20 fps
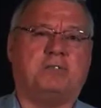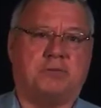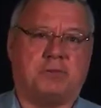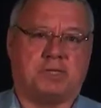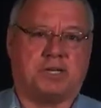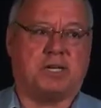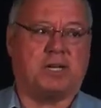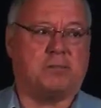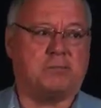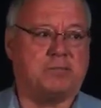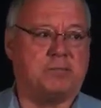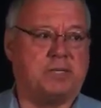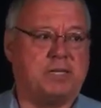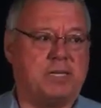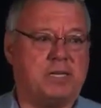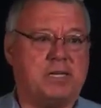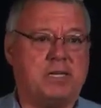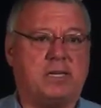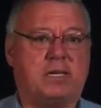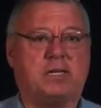with the
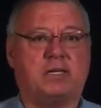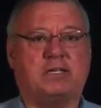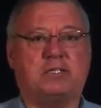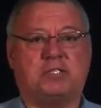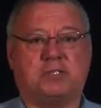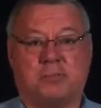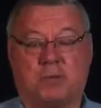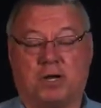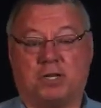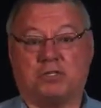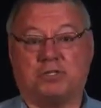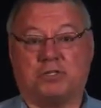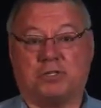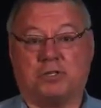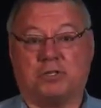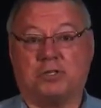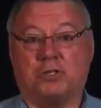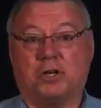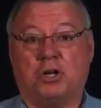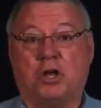company
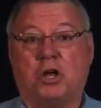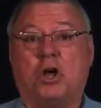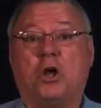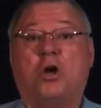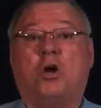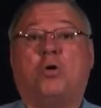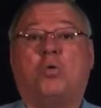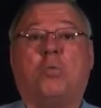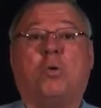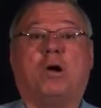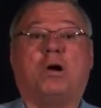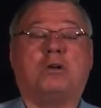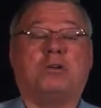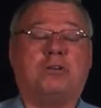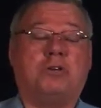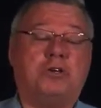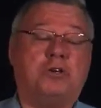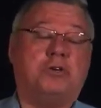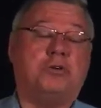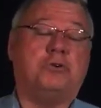sponsor where
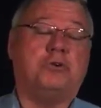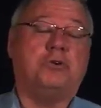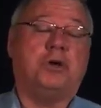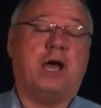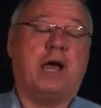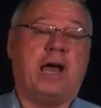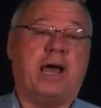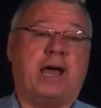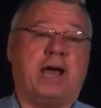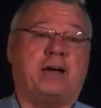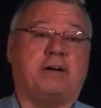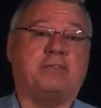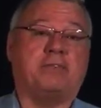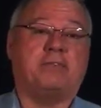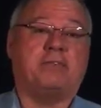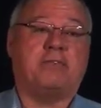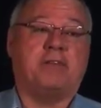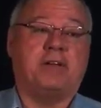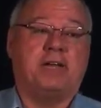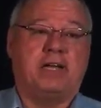you
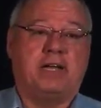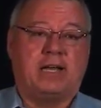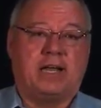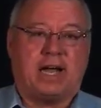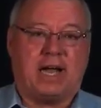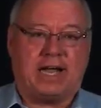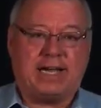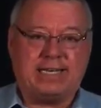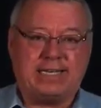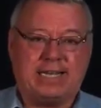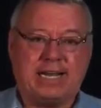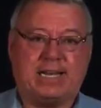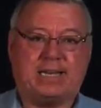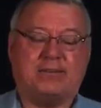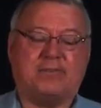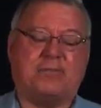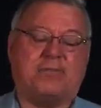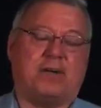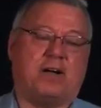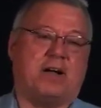have
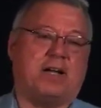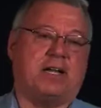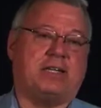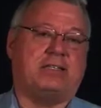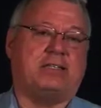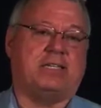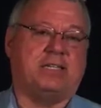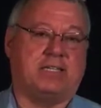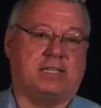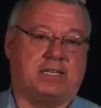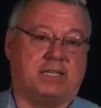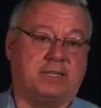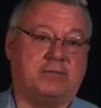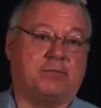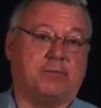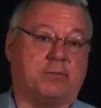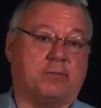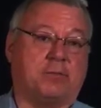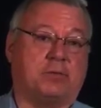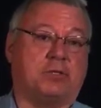identified the
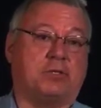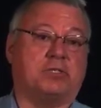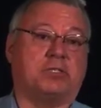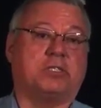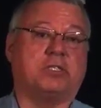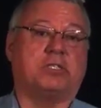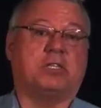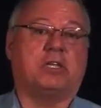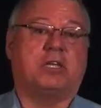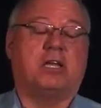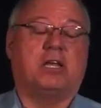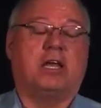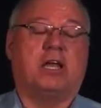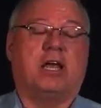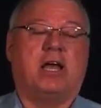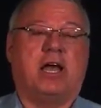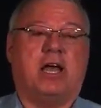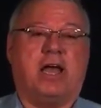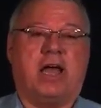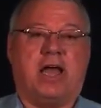deliverables
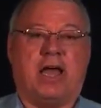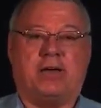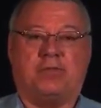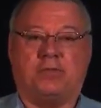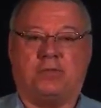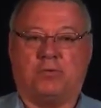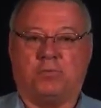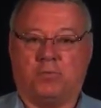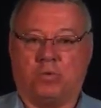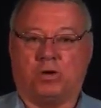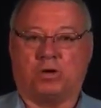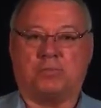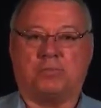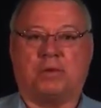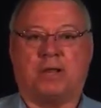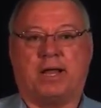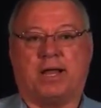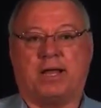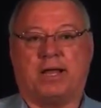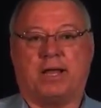and the work
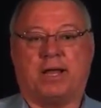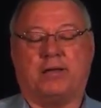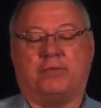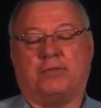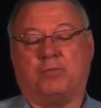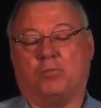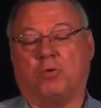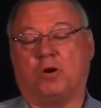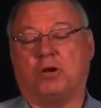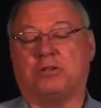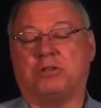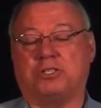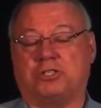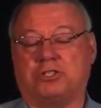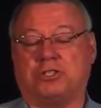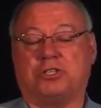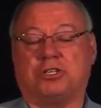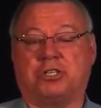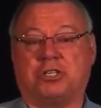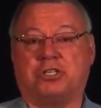plan and the work that
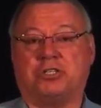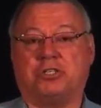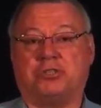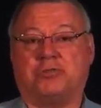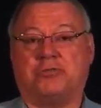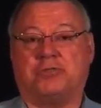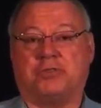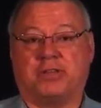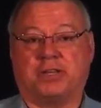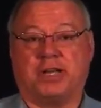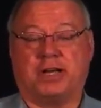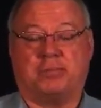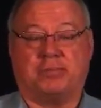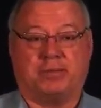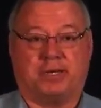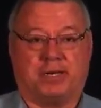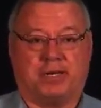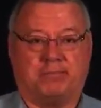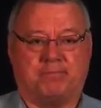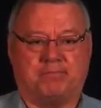you're going to do for the
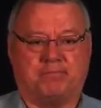company.